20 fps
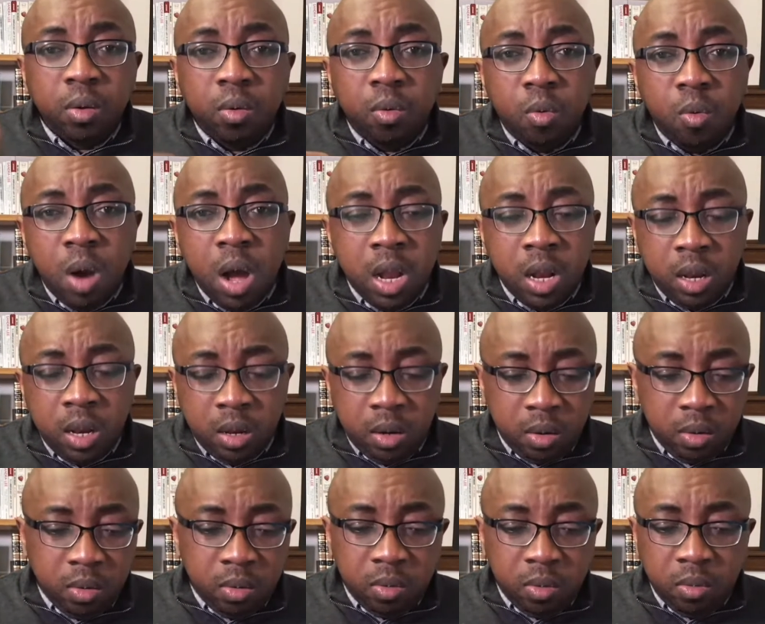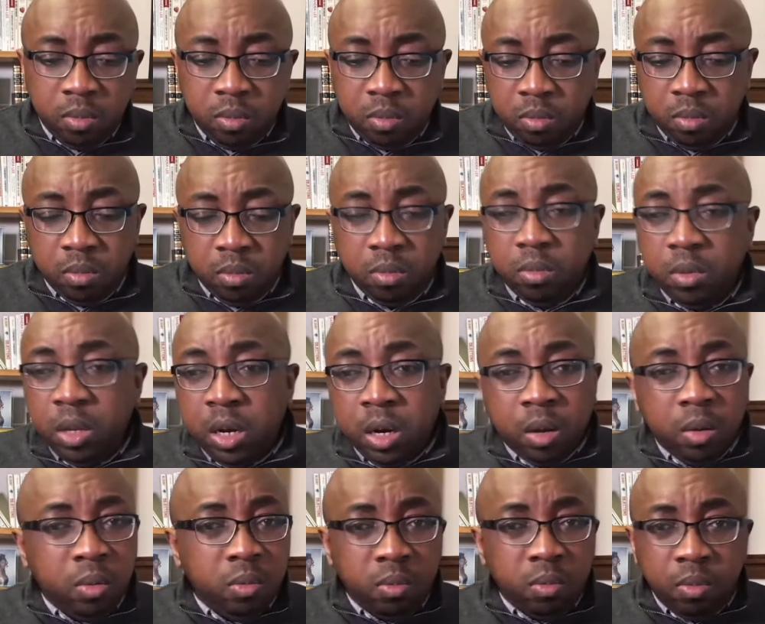One,
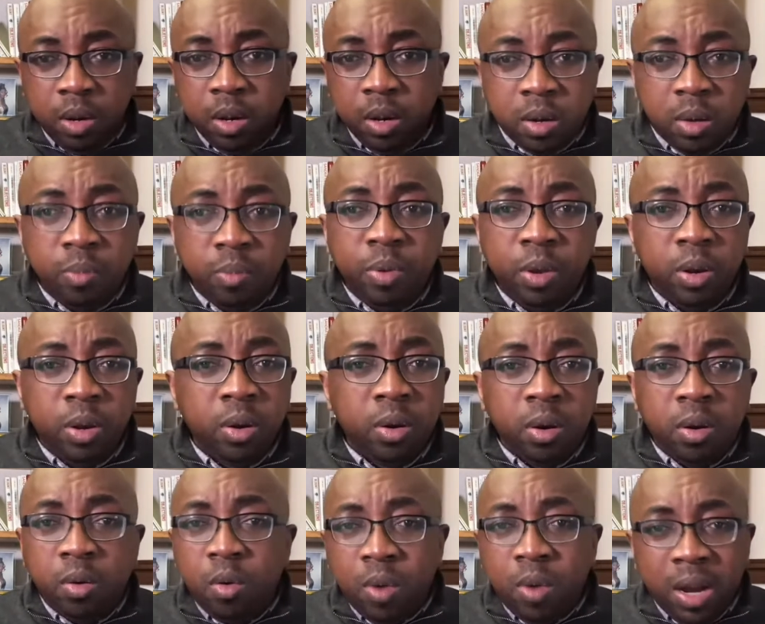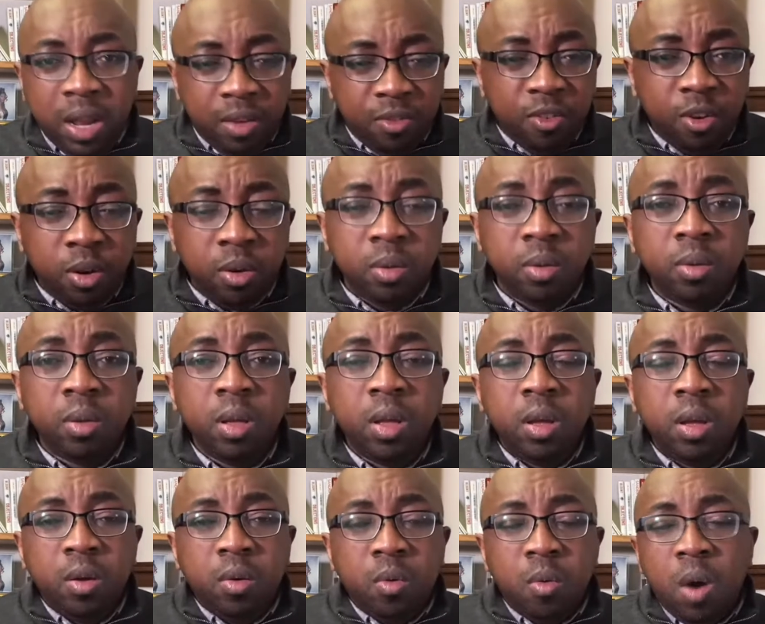in the computer or whatever,
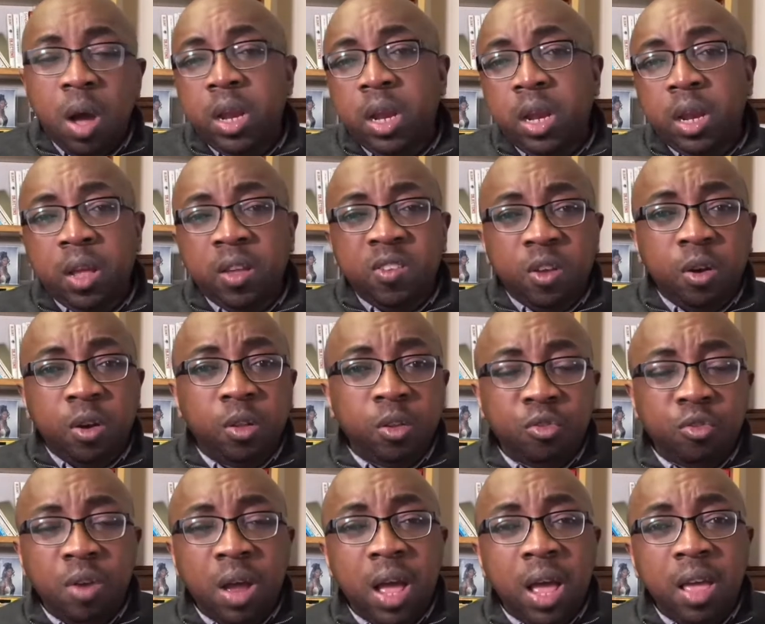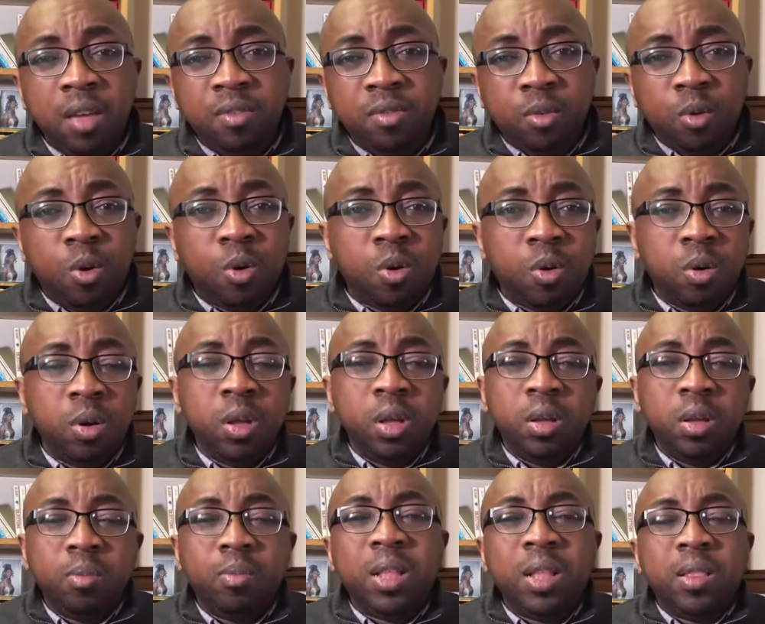one in external drive,
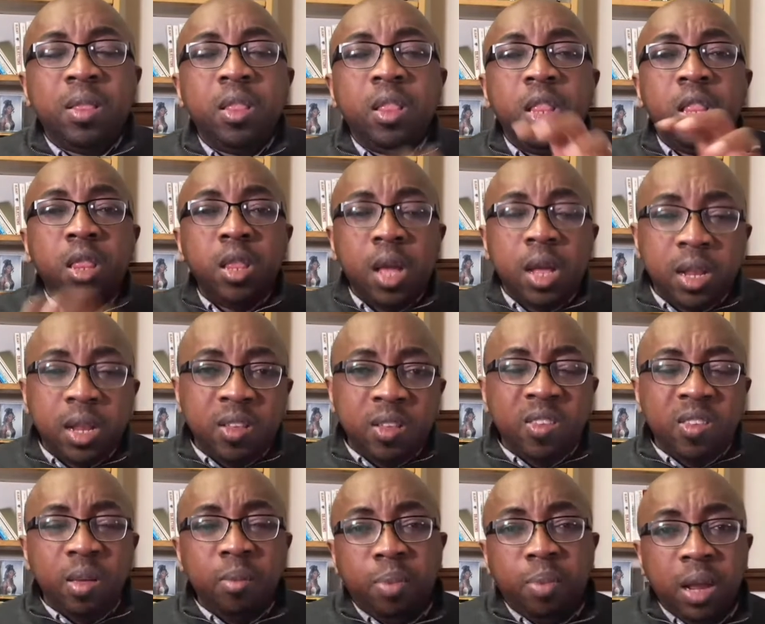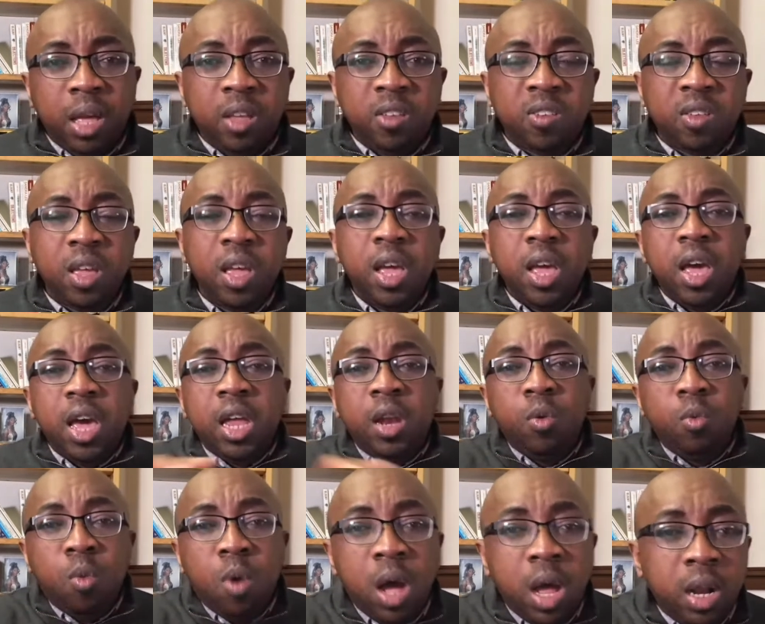but not at the same place,
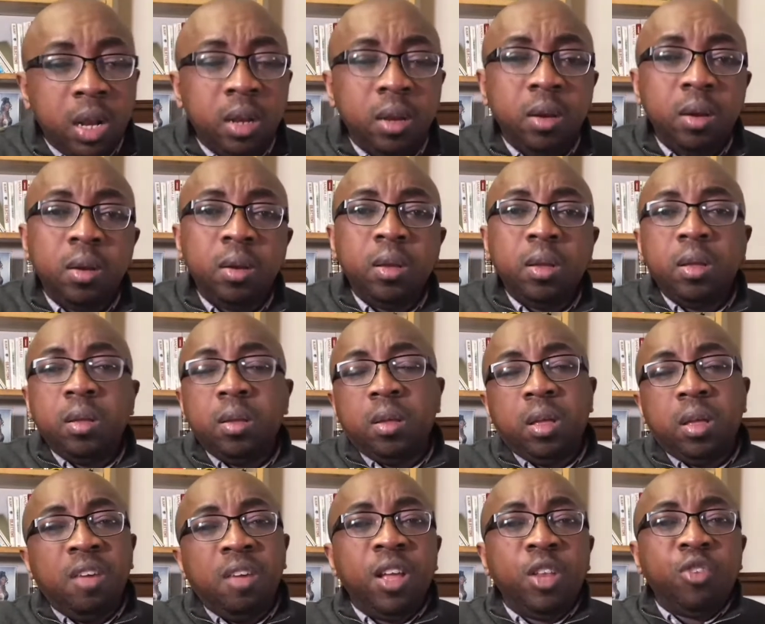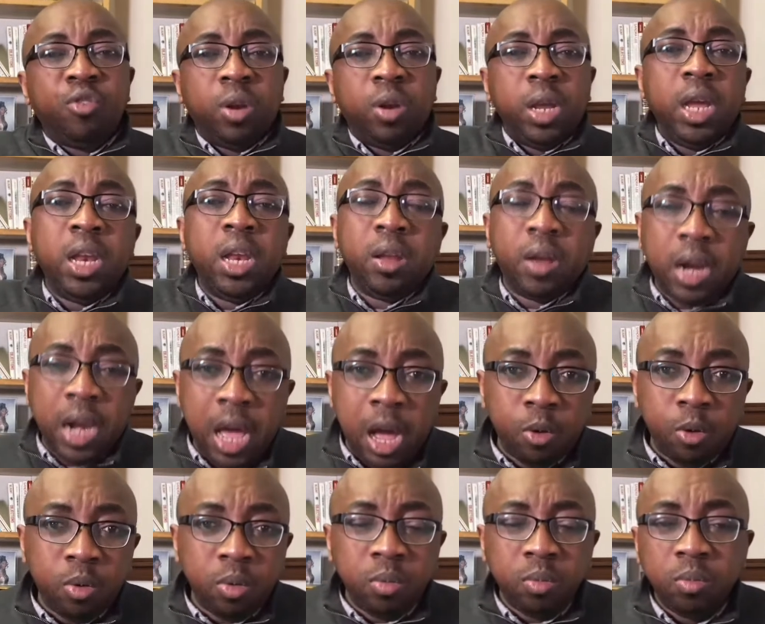and one eventually in the
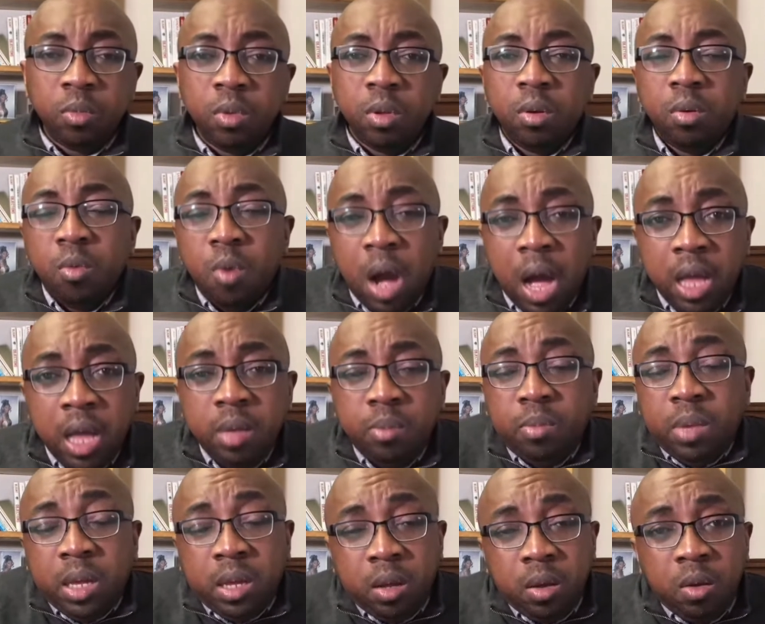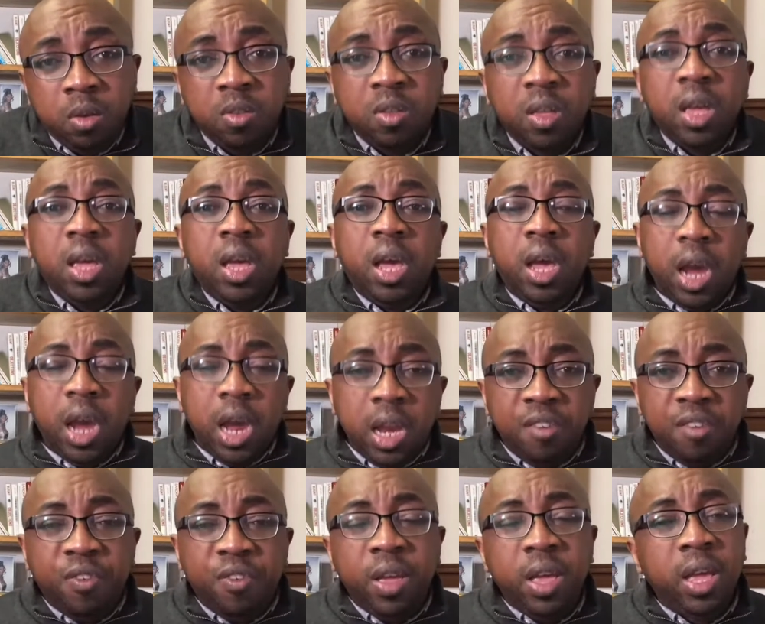cloud. Why? Because
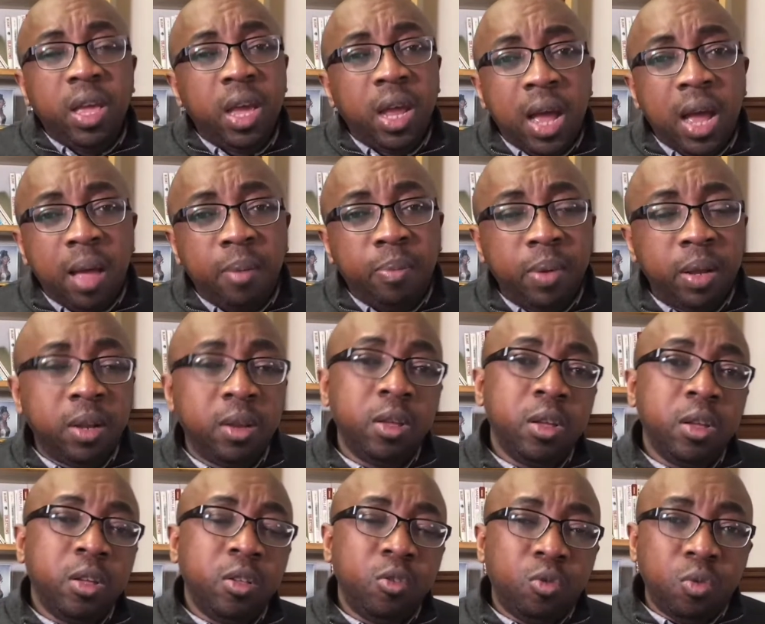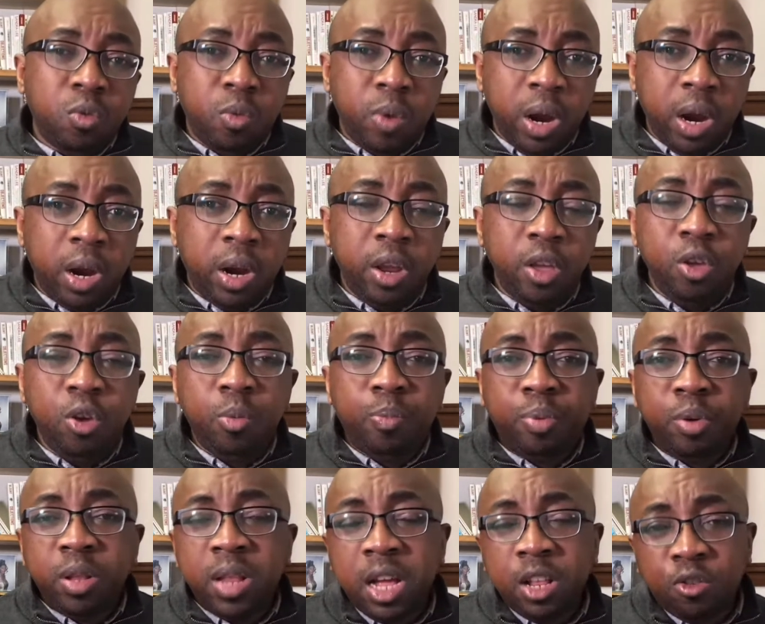anything can happen to where you
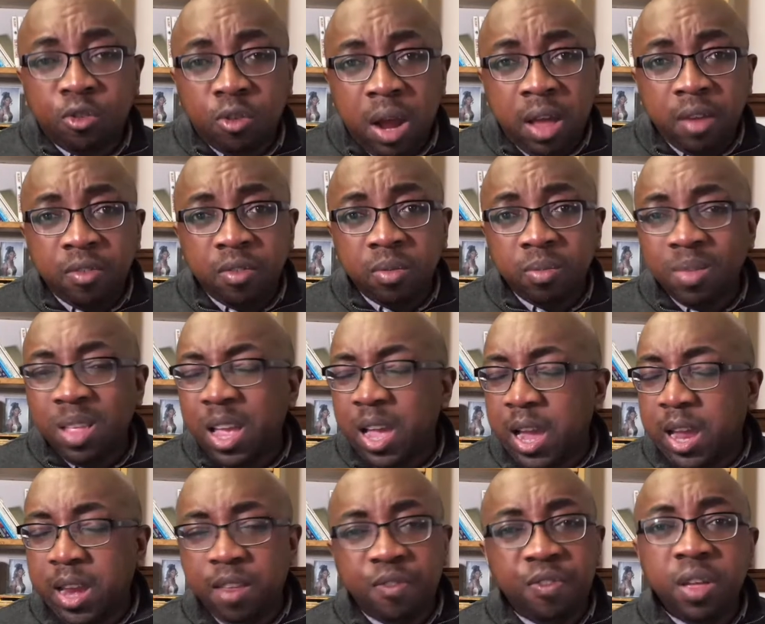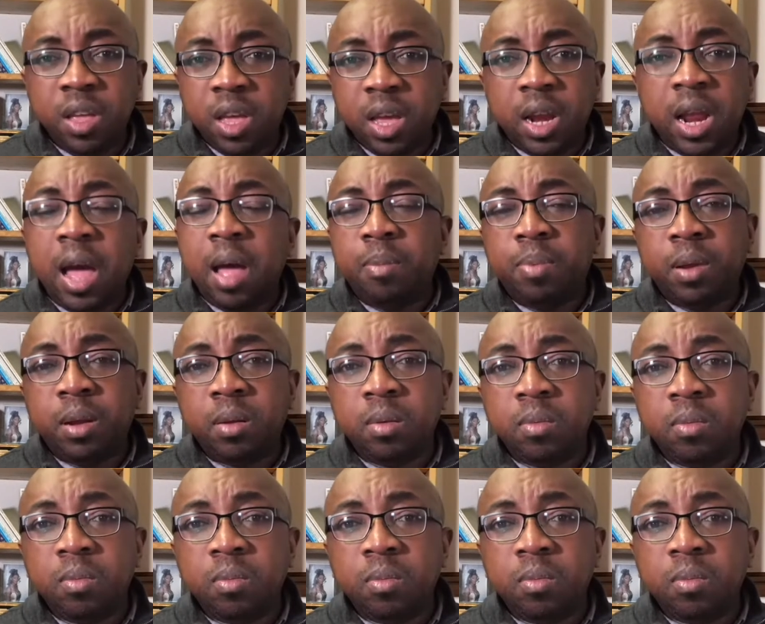put that drive. Anything can happen.